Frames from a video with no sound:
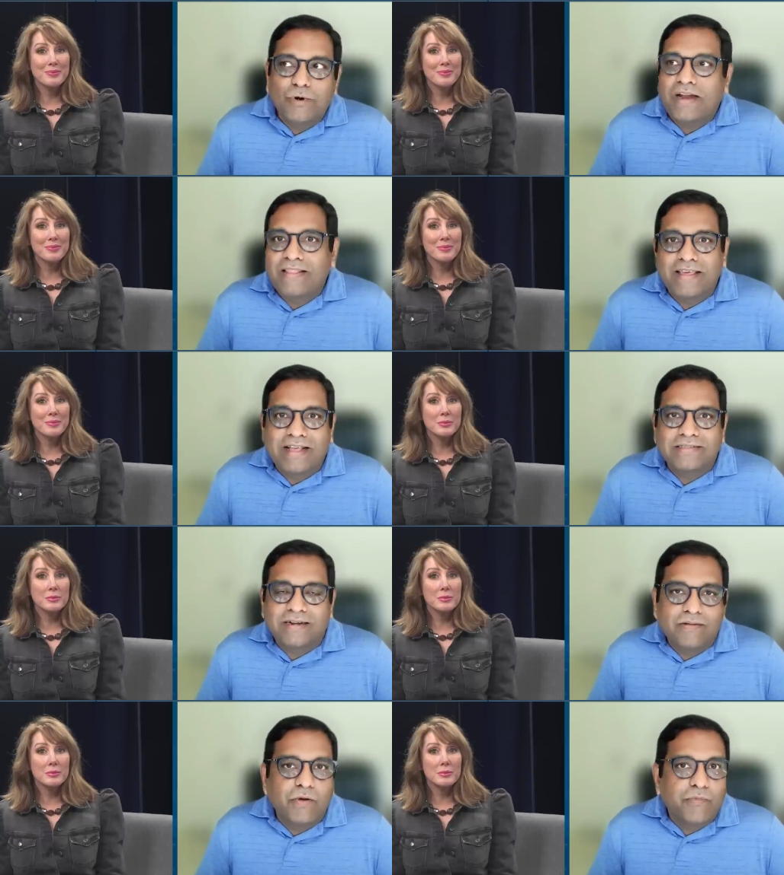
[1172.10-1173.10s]
Speaker 1: more than anything else,
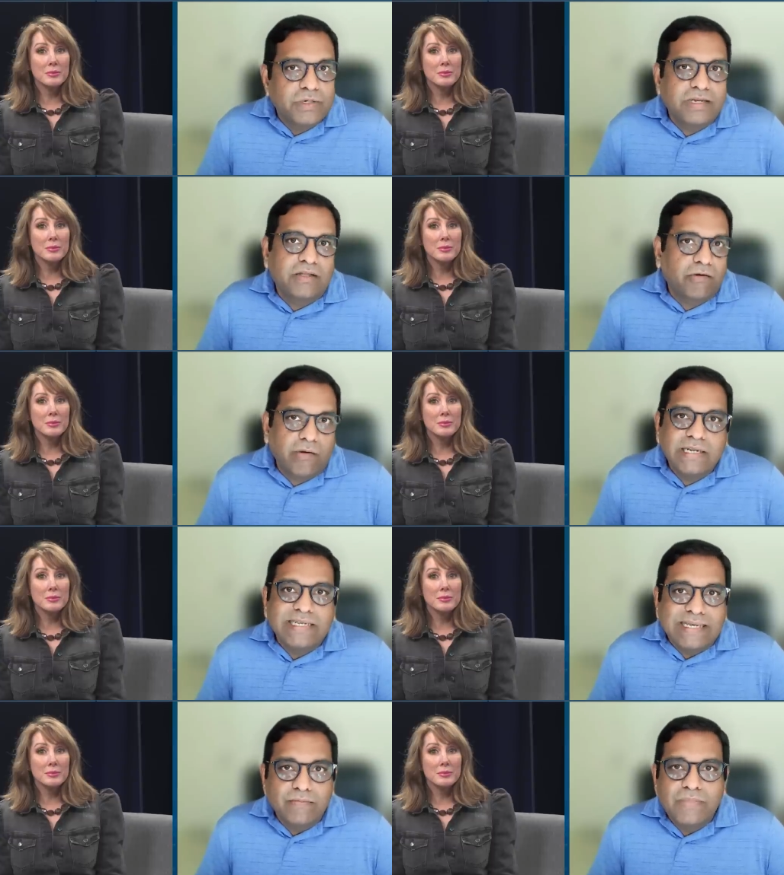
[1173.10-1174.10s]
we've put together a great
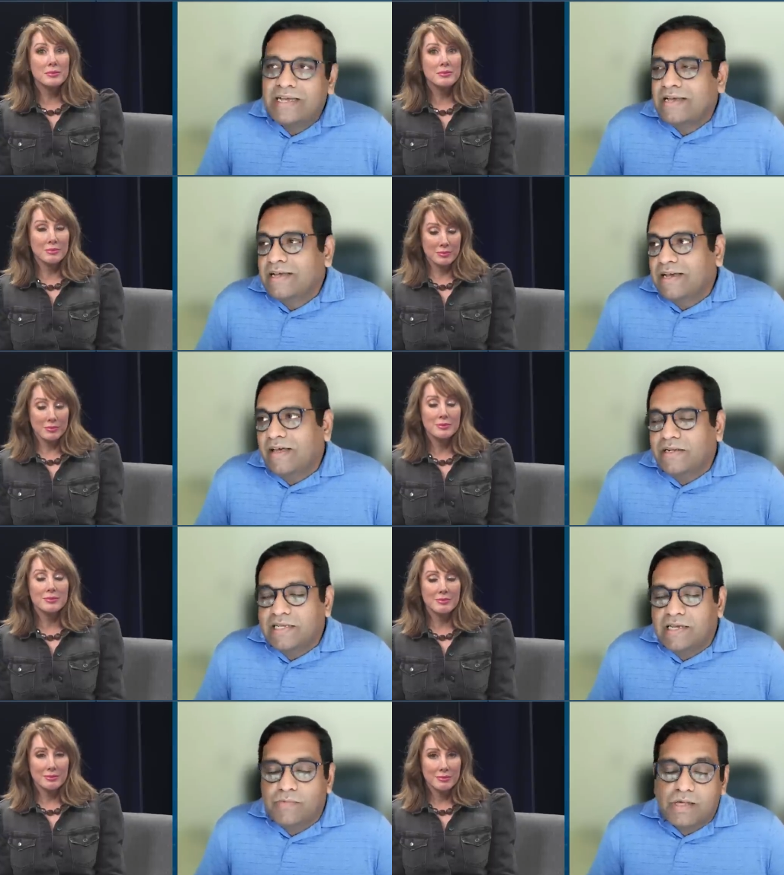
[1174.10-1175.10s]
team. And the
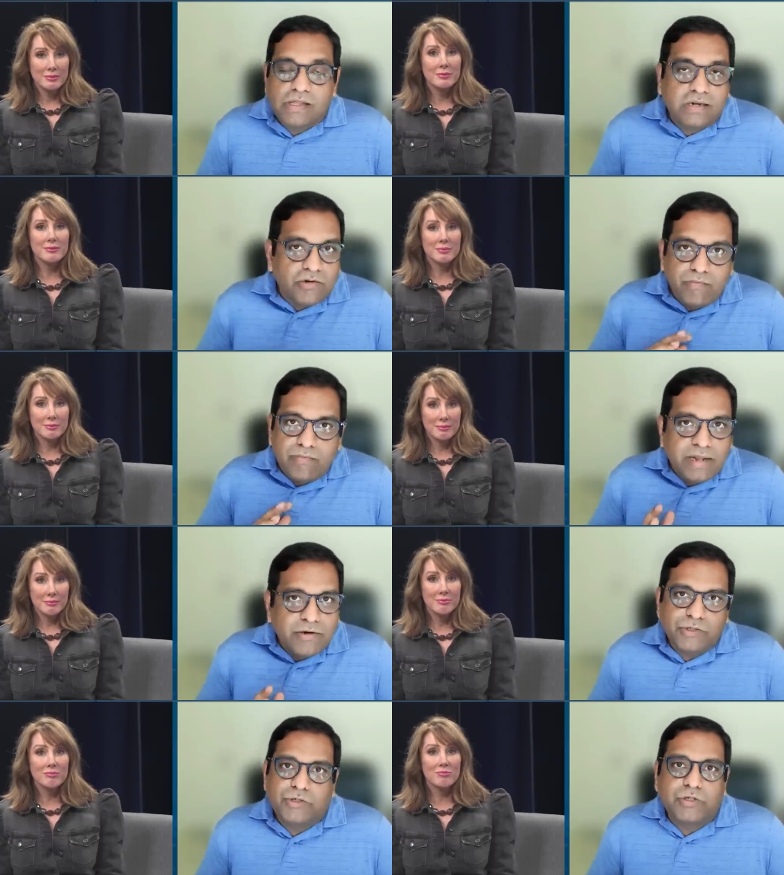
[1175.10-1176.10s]
team does a
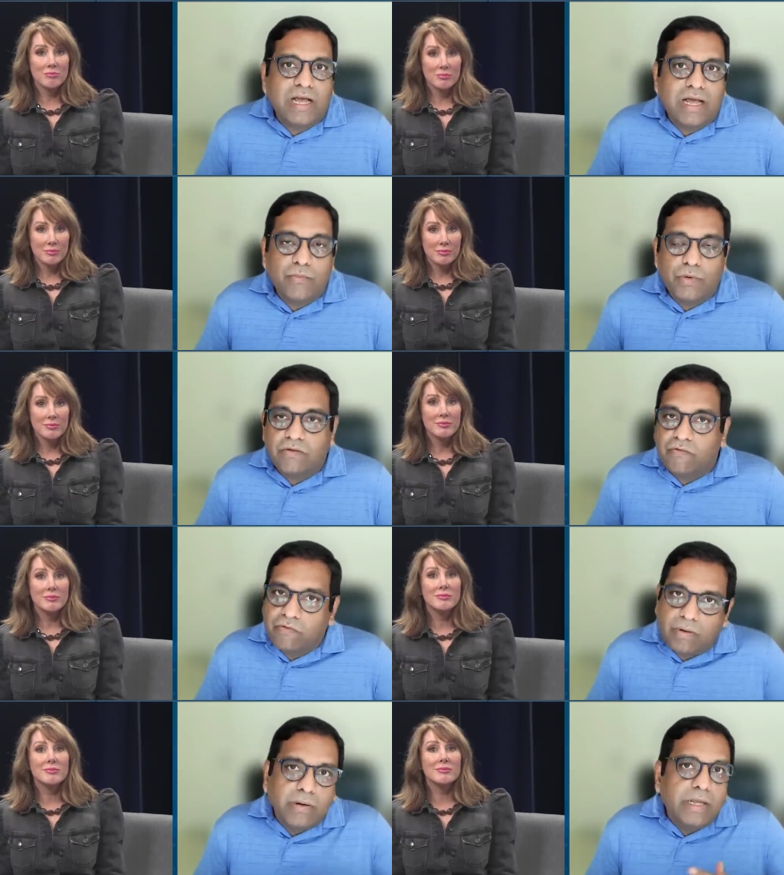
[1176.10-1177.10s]
tremendous job with a
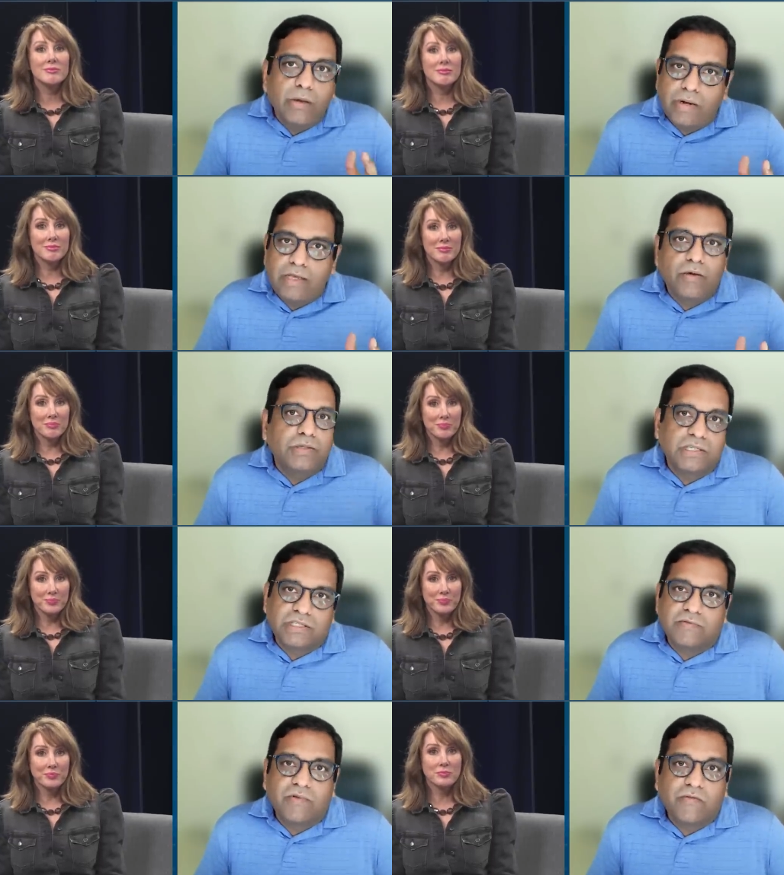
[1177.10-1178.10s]
very good
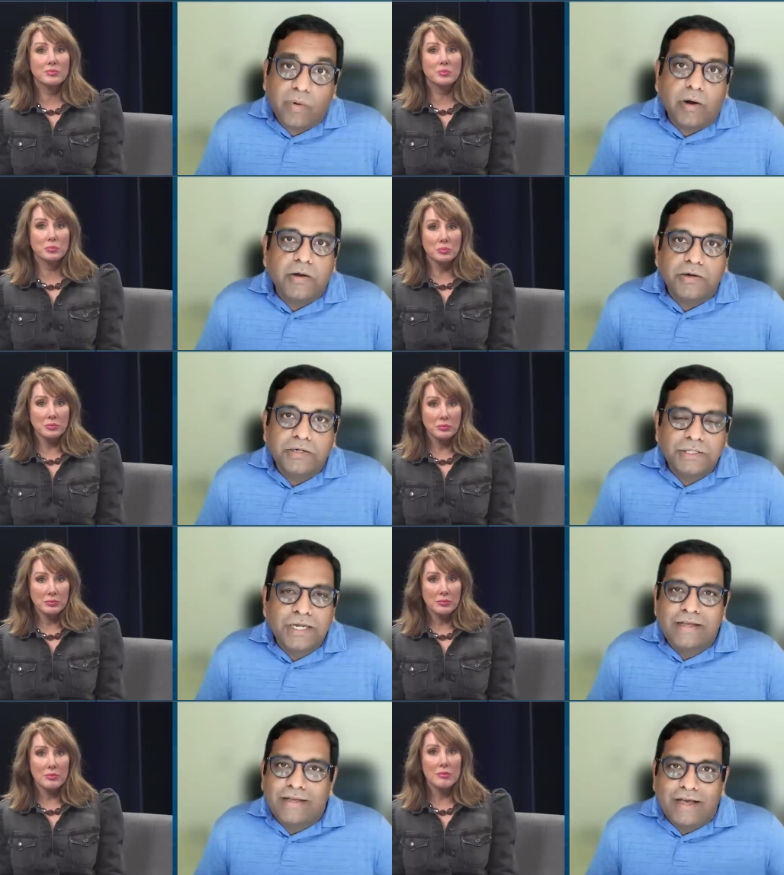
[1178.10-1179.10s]
ecosystem of
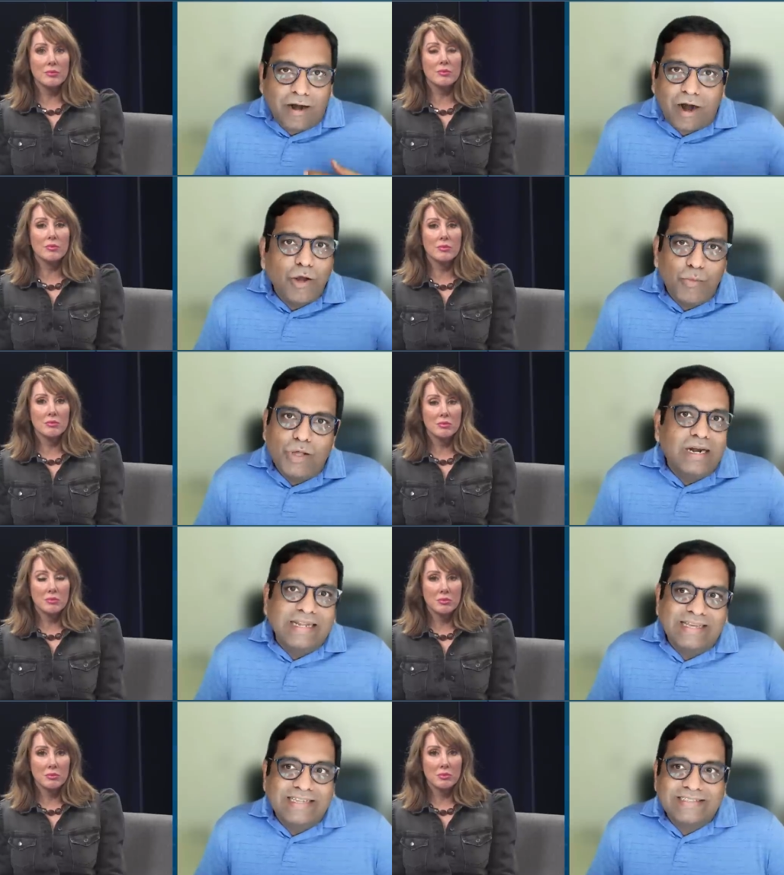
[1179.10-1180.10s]
partners. And our
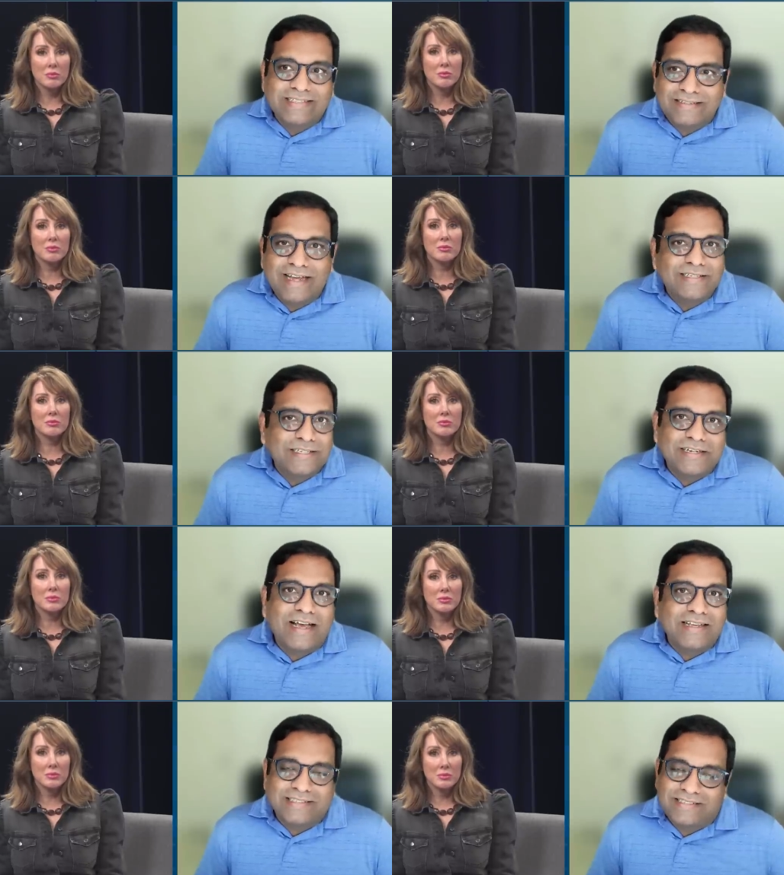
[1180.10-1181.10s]
humility is it's not just
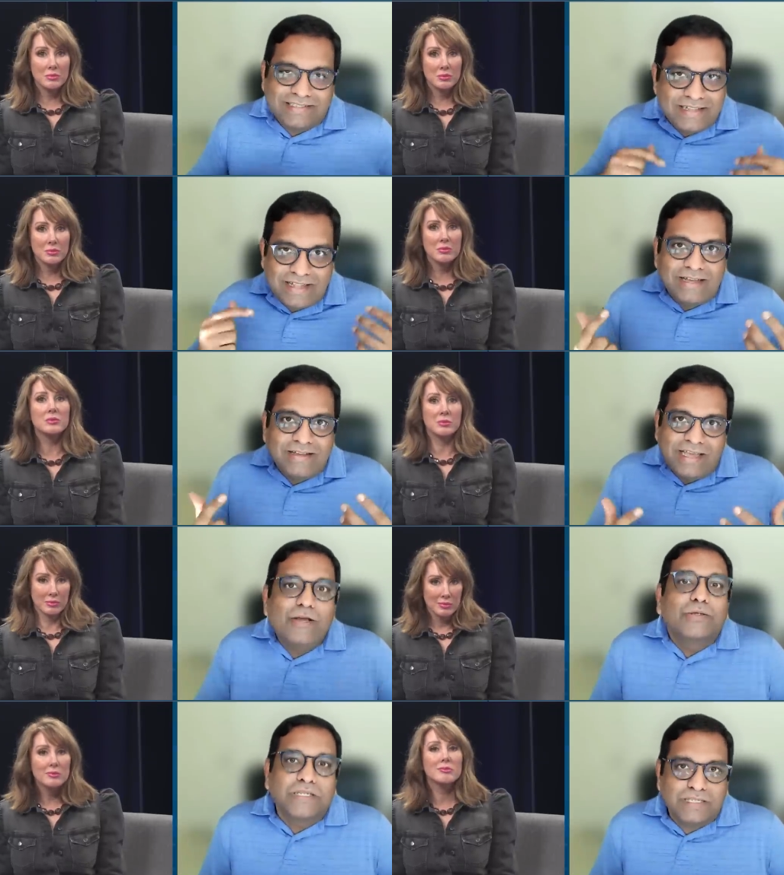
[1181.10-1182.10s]
us, it's the
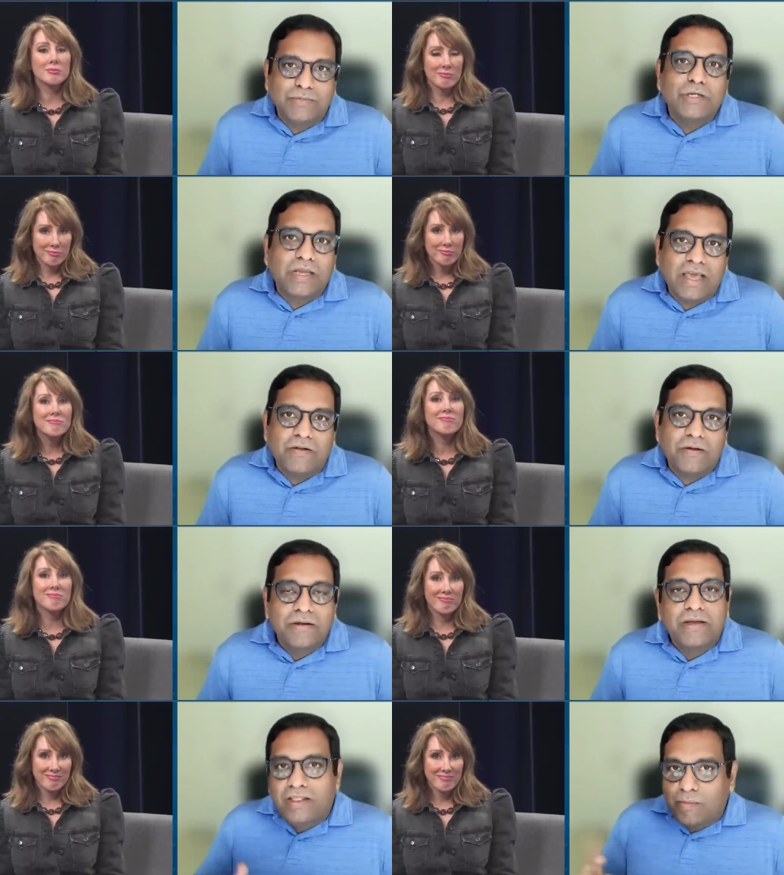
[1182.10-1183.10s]
ecosystem
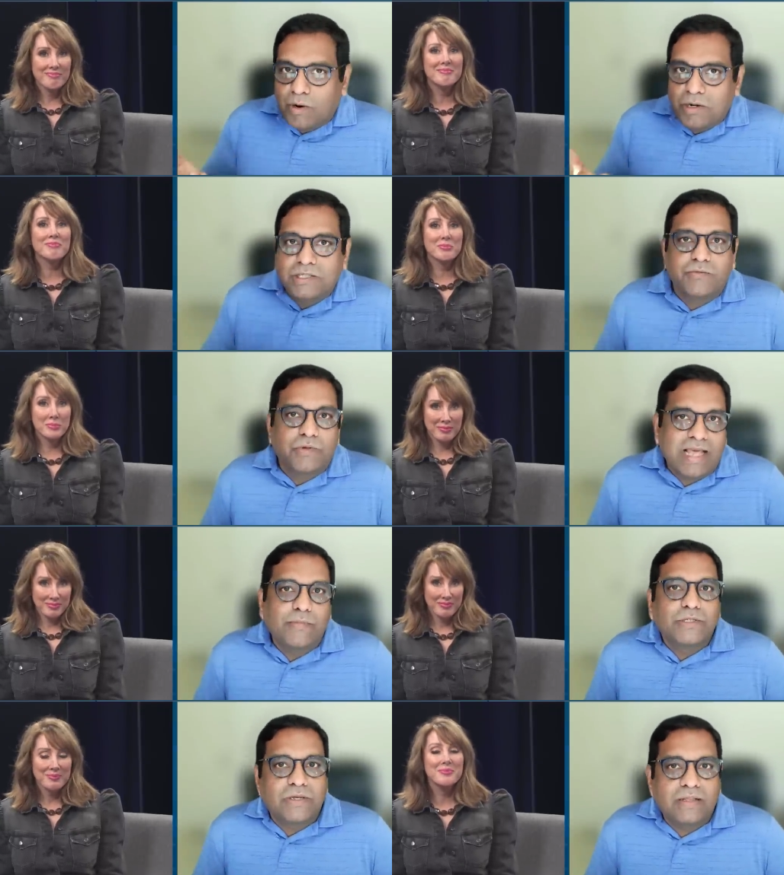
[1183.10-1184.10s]
together and the partnership with
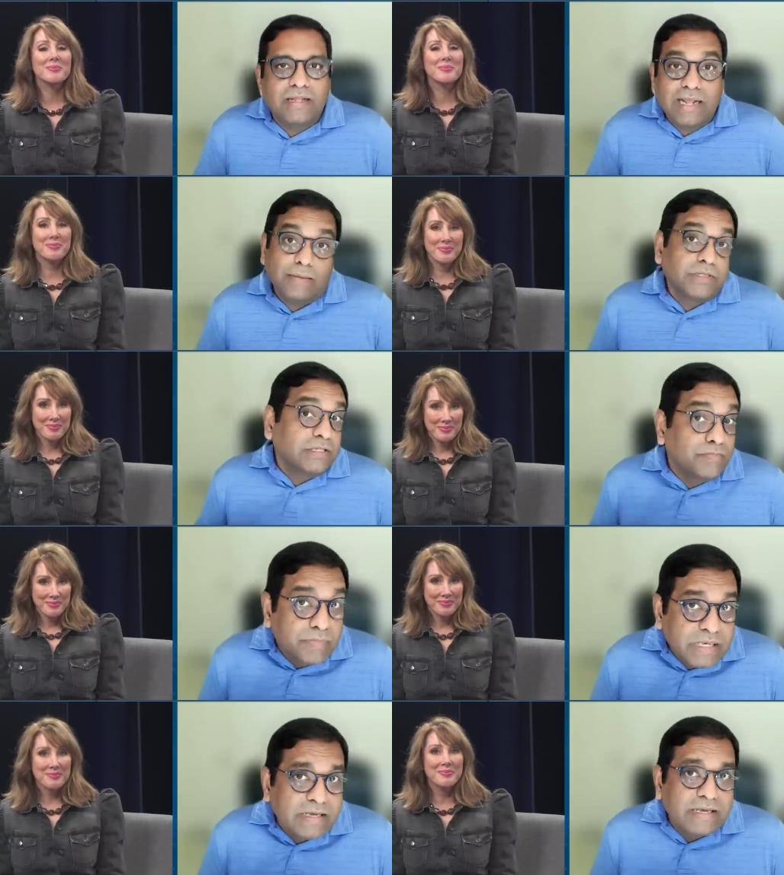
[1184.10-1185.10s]
Amazon that helps us
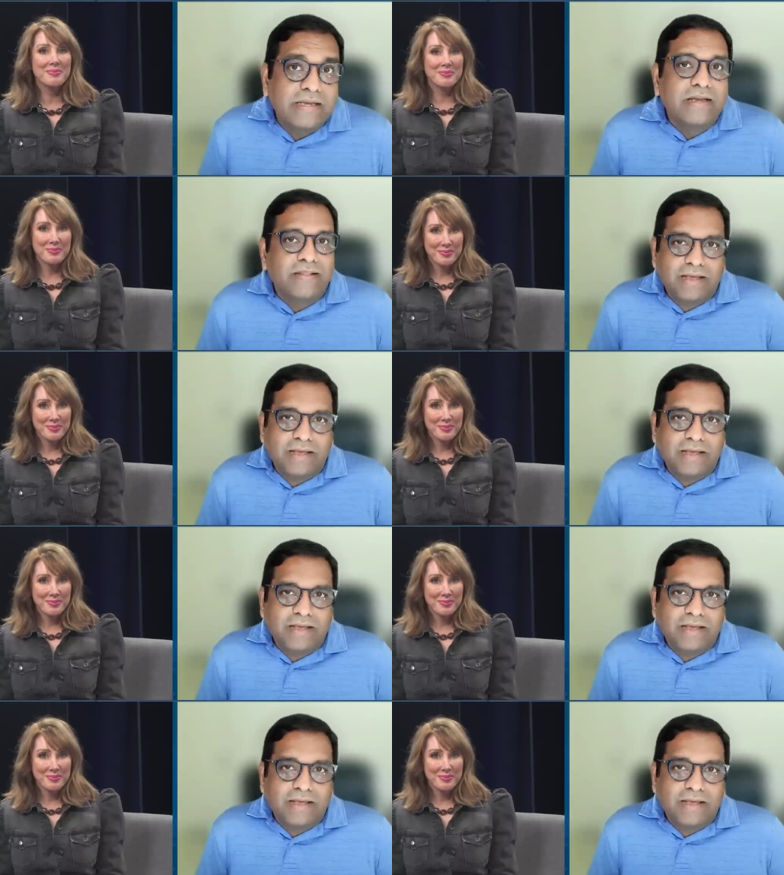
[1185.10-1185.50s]
be